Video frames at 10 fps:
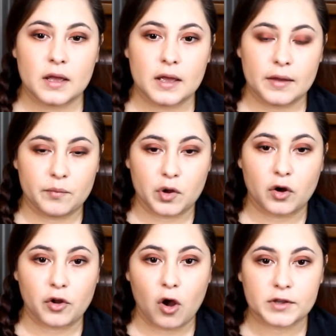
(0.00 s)
and put our
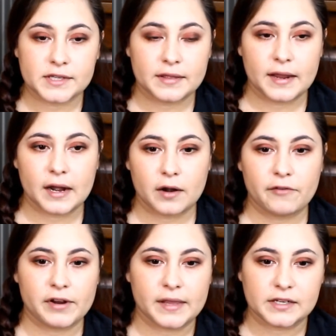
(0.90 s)
dogs in there, and
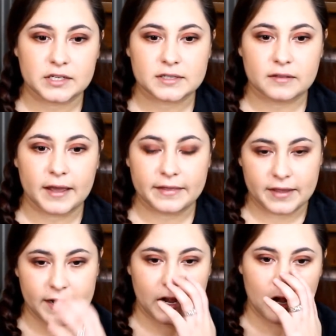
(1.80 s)
everything just lay
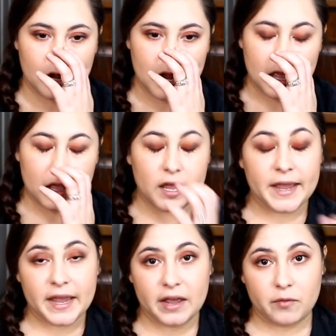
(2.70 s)
there.
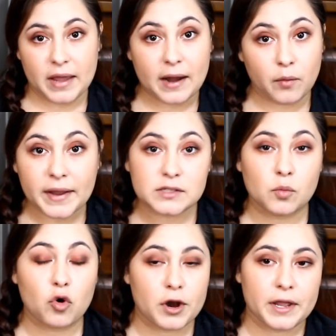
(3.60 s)
And we had to wait until
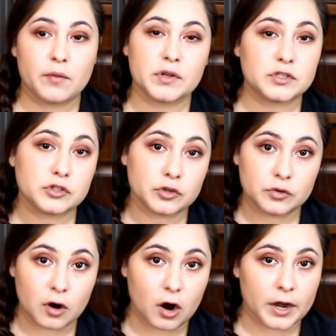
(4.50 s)
morning. It was too
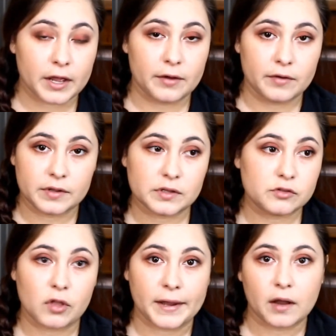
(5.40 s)
dark. It was
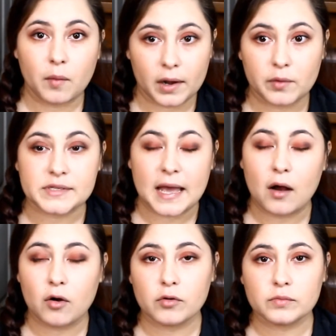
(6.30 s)
like nobody was
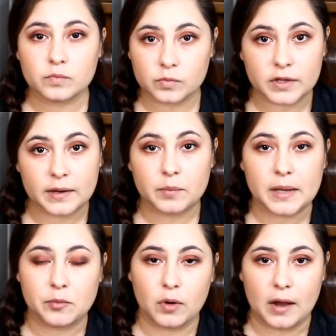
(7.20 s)
out getting
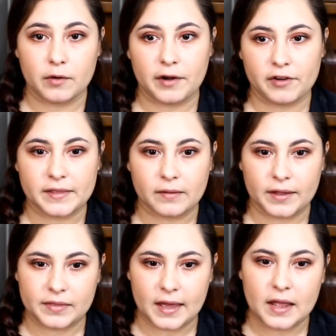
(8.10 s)
people out and everything
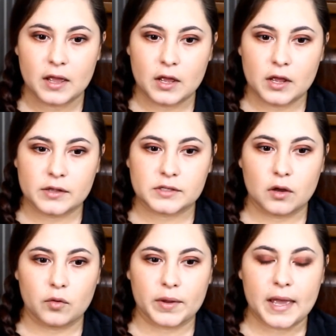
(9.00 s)
like that.
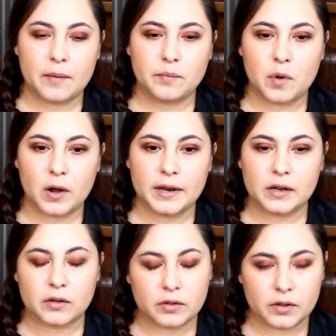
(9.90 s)
So we kept on,
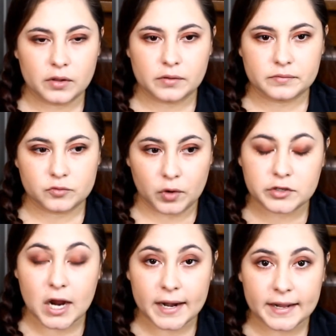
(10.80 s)
we were
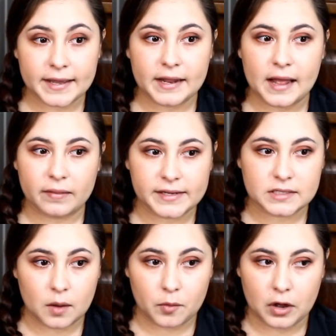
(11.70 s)
trying to get at least
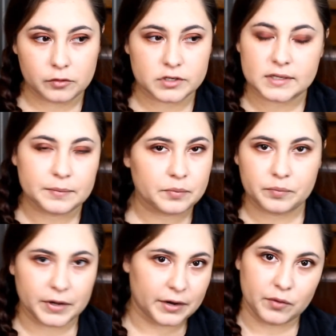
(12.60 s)
a couple hours of sleep,
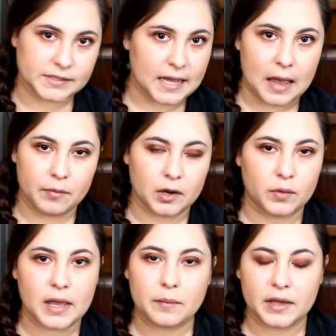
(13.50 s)
but it wasn't happening. We
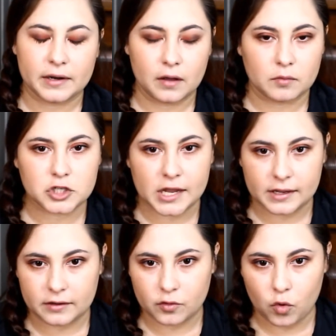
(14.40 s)
kept getting up,
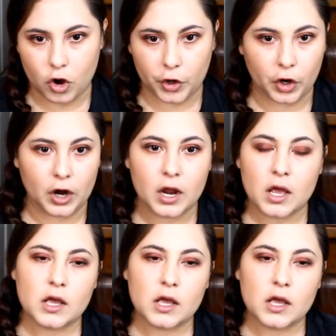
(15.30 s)
checking the water,